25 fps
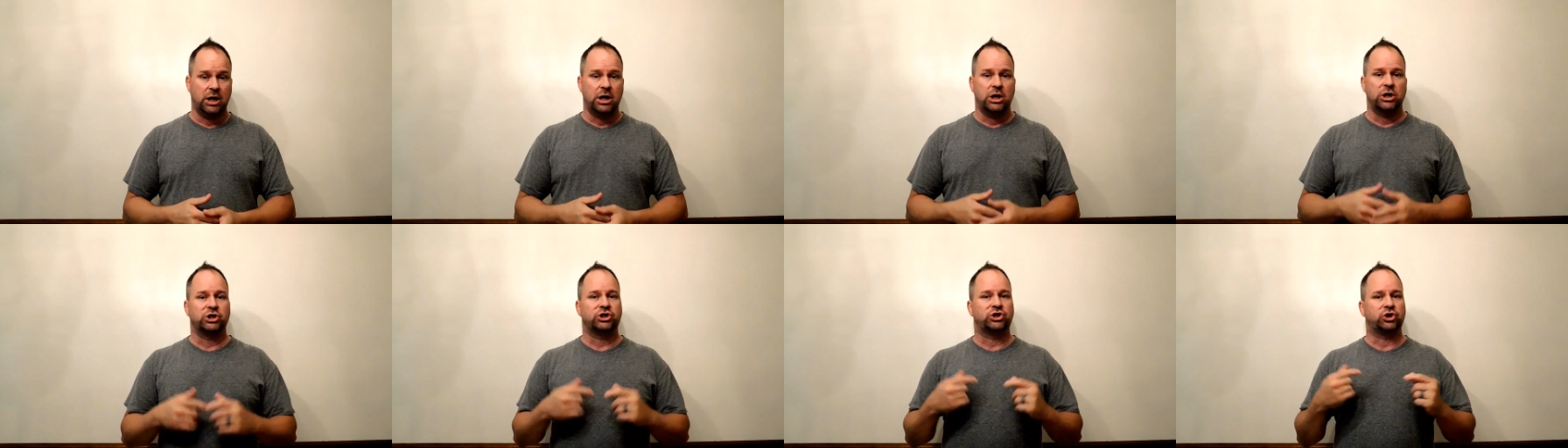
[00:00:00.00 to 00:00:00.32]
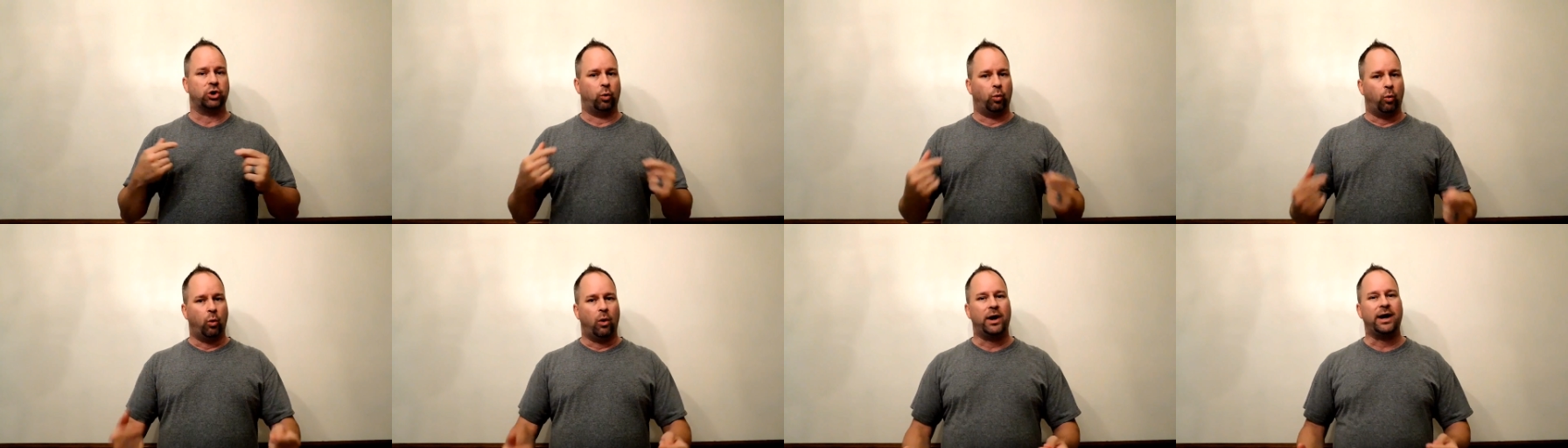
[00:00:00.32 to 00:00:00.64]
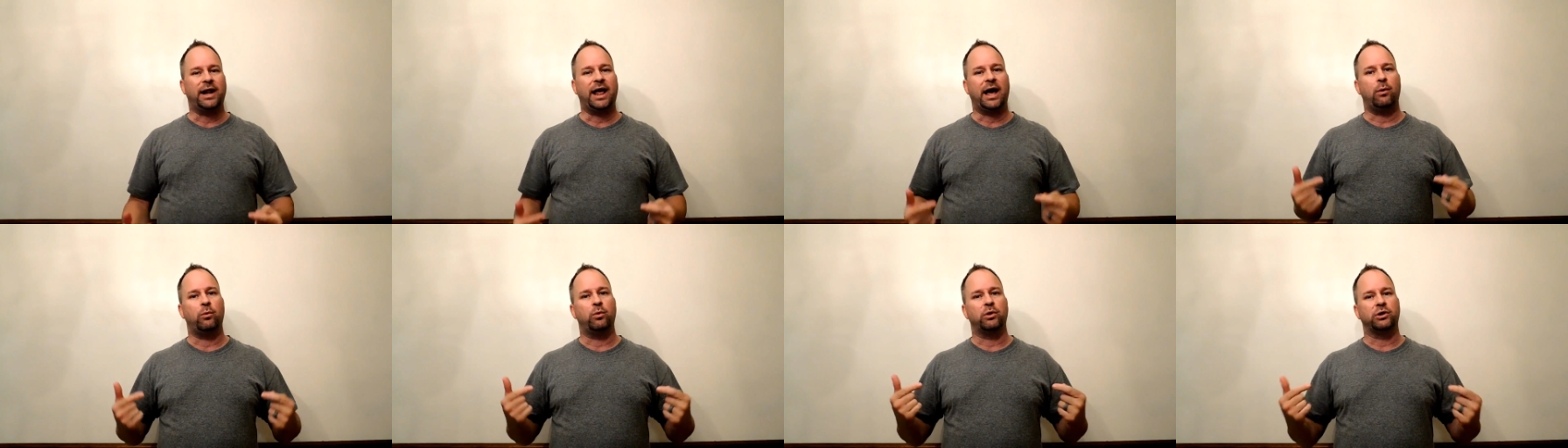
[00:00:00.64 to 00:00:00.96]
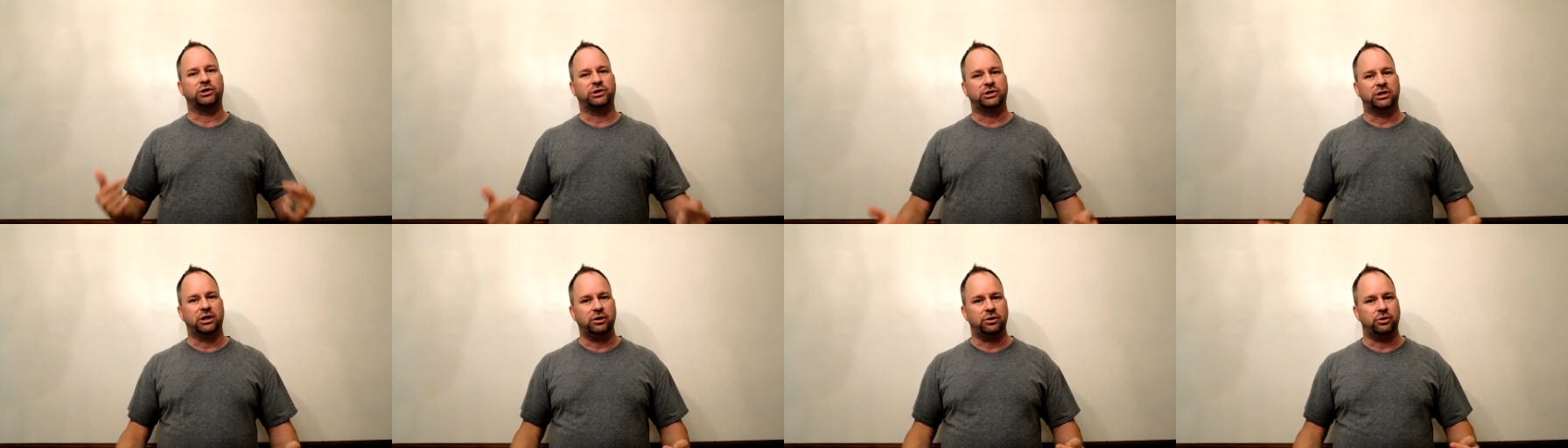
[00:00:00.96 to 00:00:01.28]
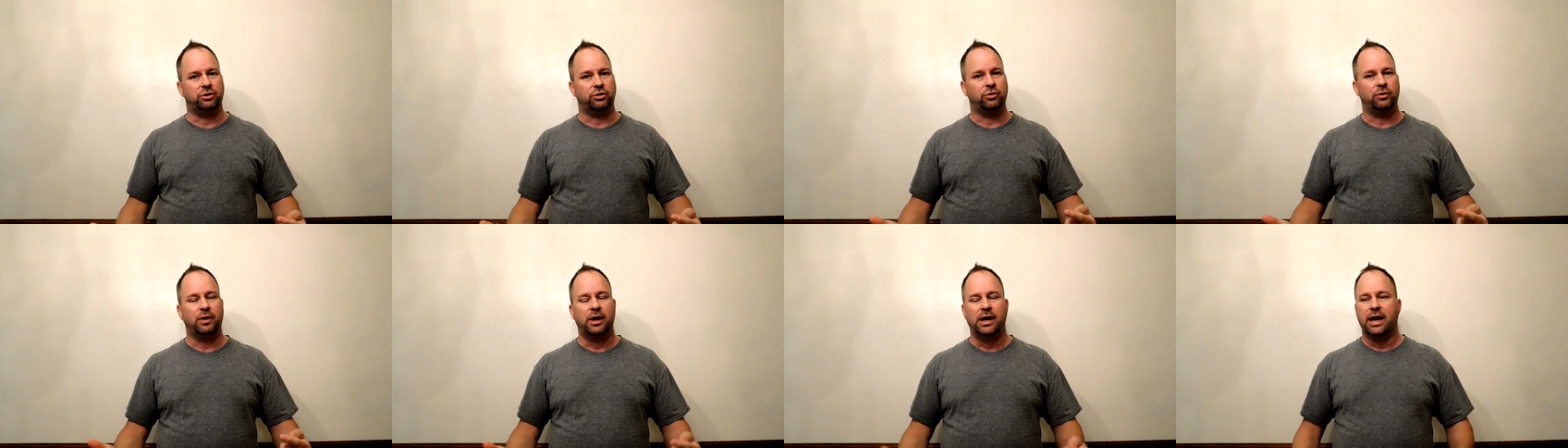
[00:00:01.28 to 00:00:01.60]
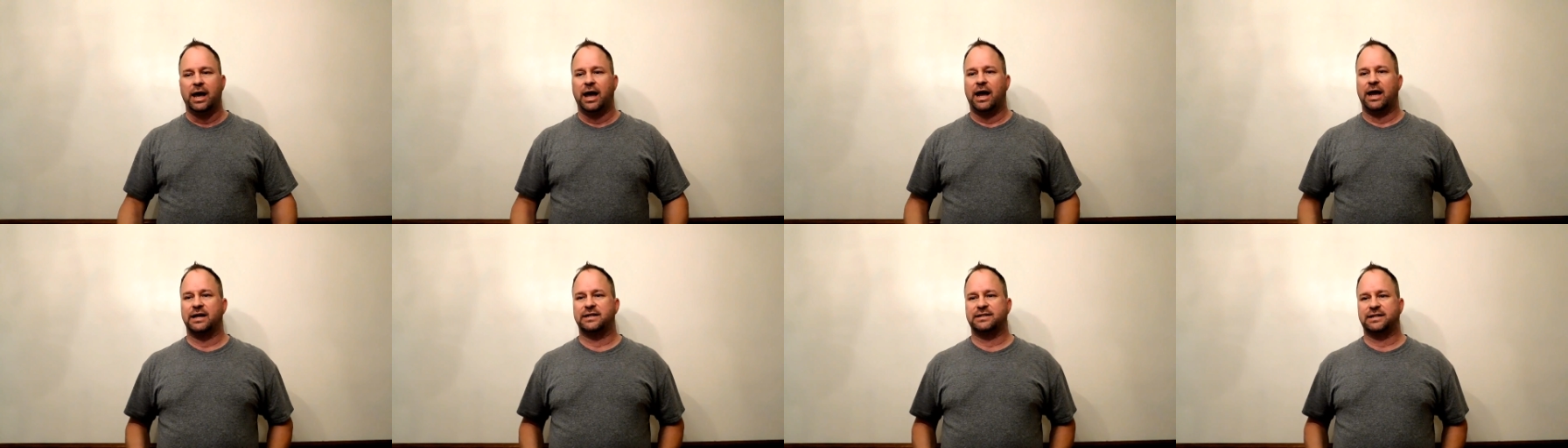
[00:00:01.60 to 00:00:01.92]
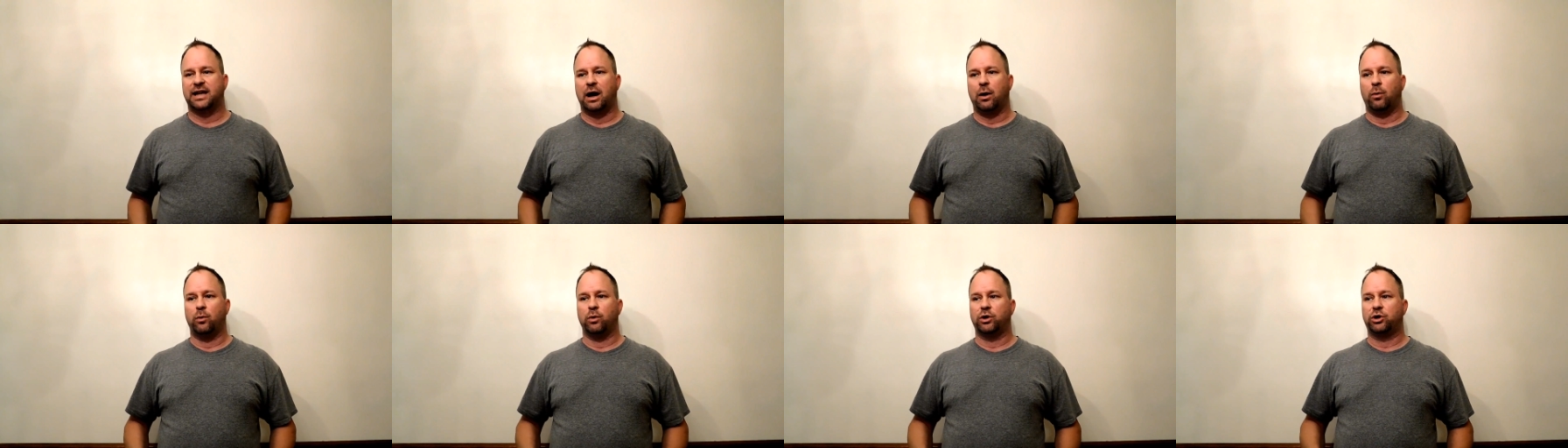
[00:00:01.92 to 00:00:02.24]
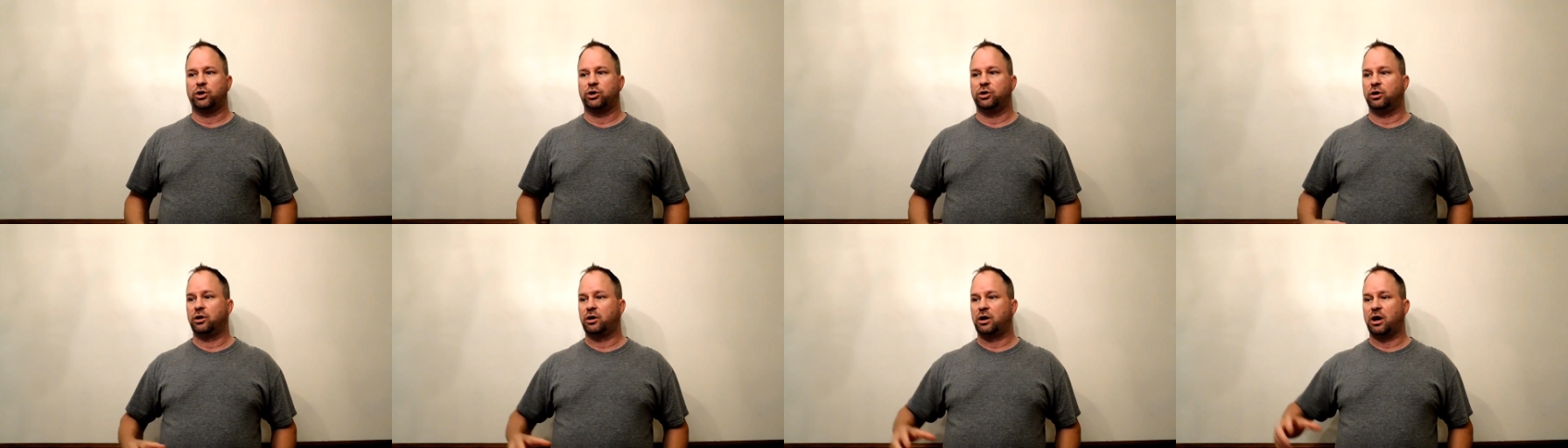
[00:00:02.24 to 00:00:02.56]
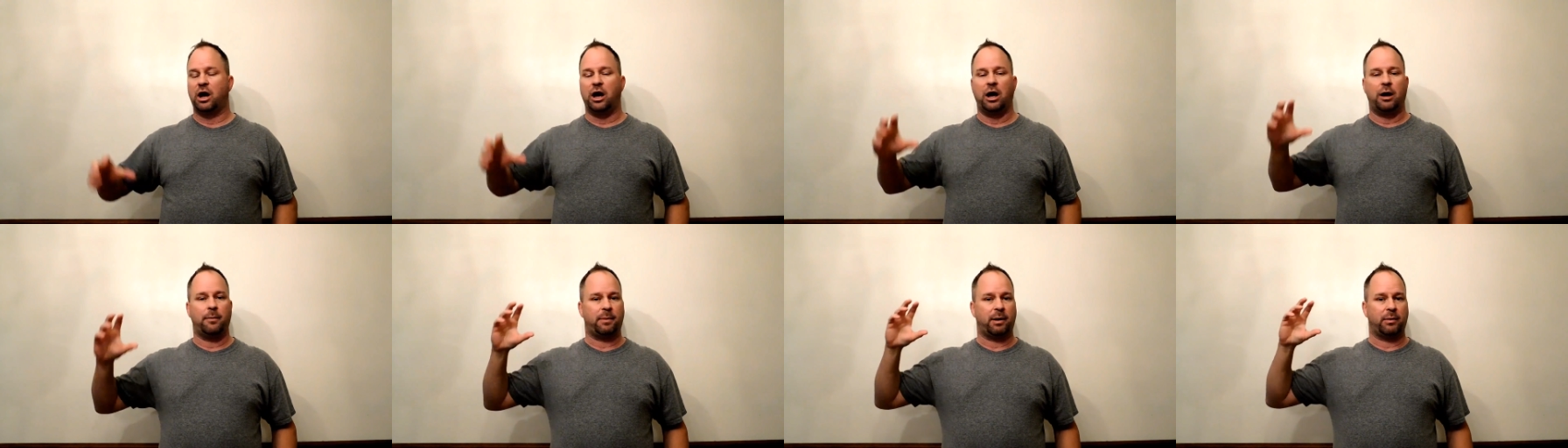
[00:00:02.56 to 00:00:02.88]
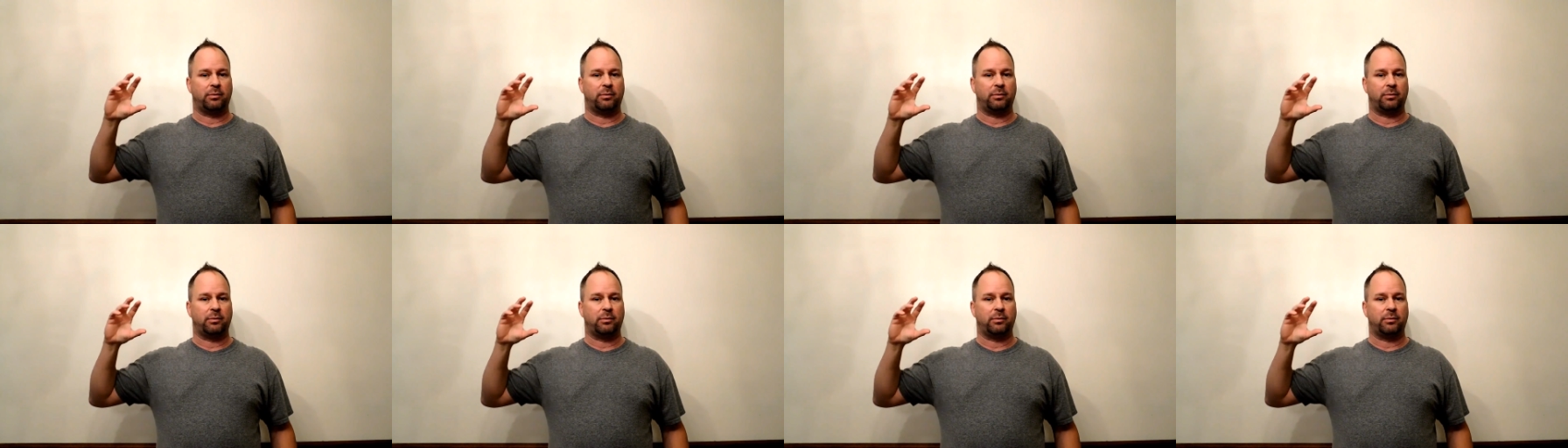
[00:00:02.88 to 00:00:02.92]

So what I would do is I would cook up,